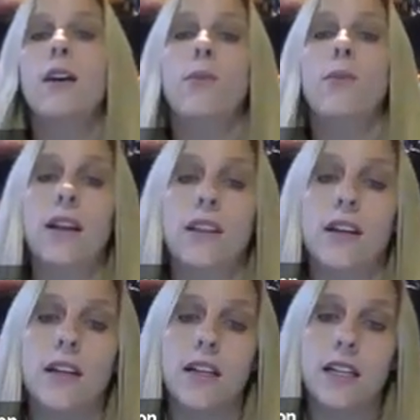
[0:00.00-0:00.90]
where
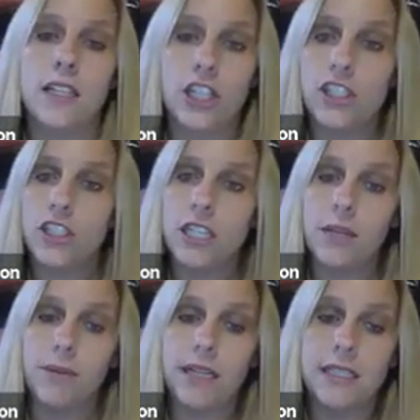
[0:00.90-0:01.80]
the exchange could
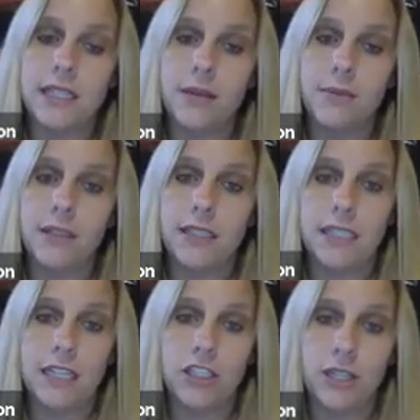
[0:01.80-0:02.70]
take place at a police
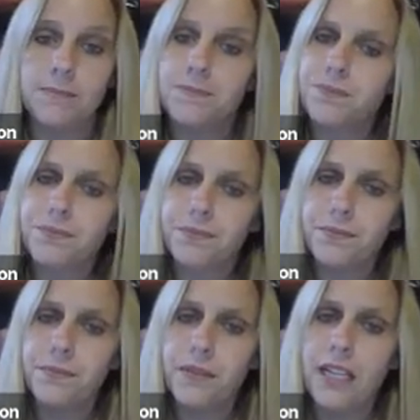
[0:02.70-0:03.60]
station.
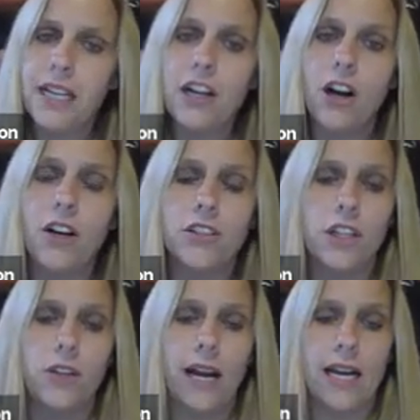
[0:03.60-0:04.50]
It
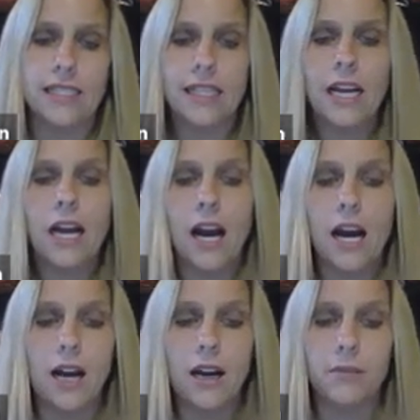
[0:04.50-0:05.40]
also has
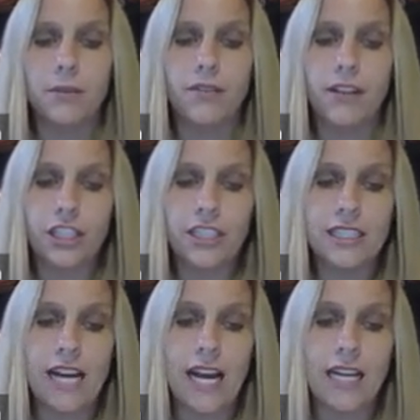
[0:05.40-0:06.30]
provisions
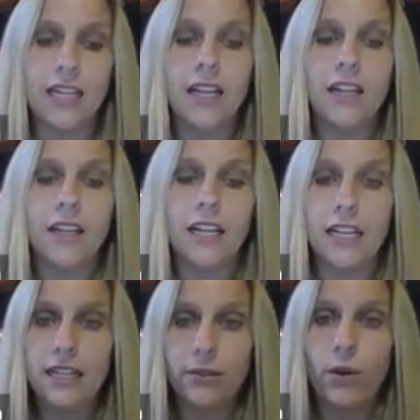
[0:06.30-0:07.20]
that
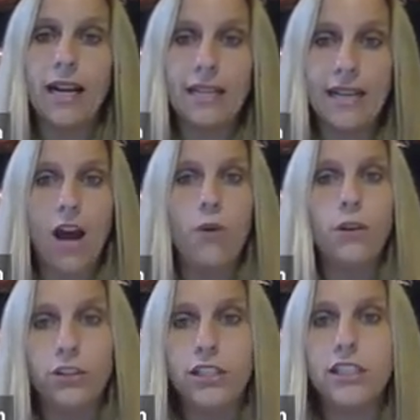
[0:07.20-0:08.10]
right now, well,
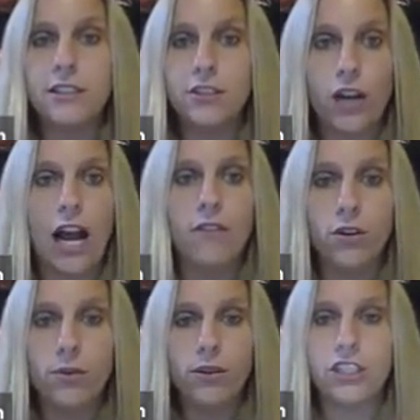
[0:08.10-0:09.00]
you can still
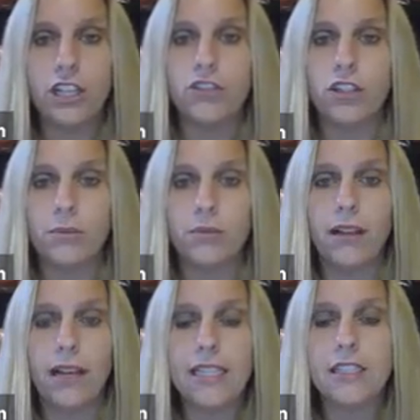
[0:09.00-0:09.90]
travel with the shelter in
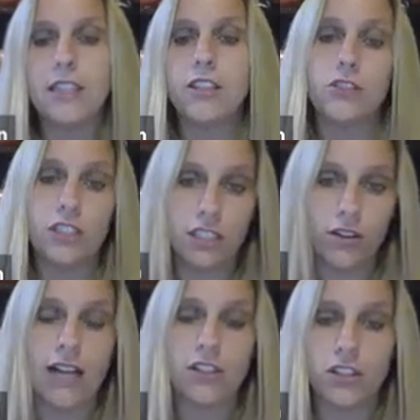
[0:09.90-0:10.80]
place, then you still
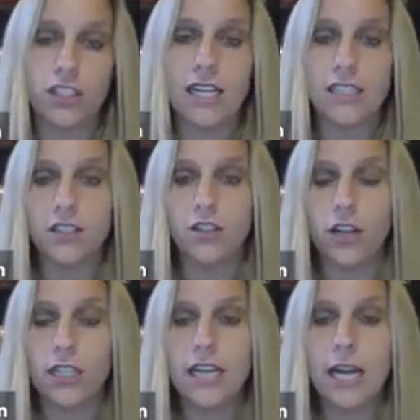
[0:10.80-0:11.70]
exercise the
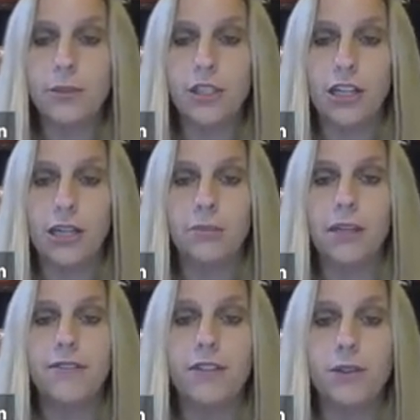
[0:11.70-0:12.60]
current time sharing. But
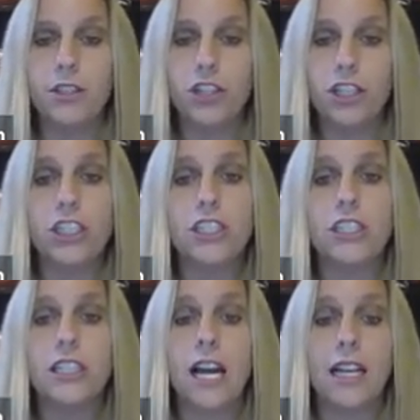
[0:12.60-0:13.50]
if the restrictions
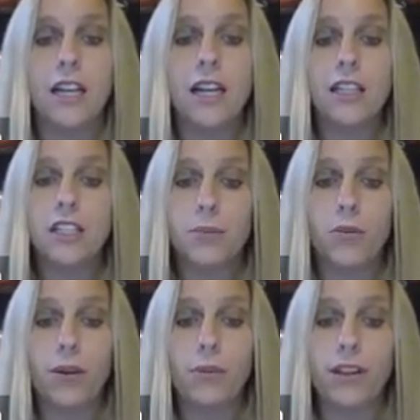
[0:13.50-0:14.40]
got to the
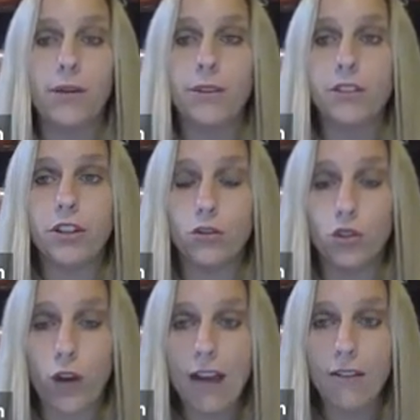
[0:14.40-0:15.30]
point where there was no
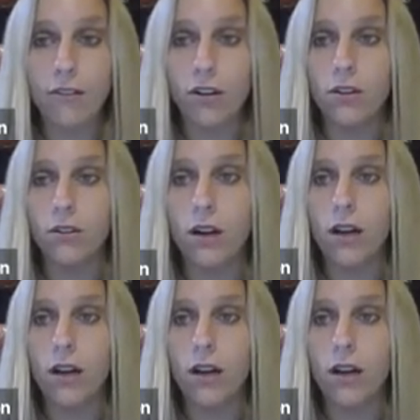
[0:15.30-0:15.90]
travel,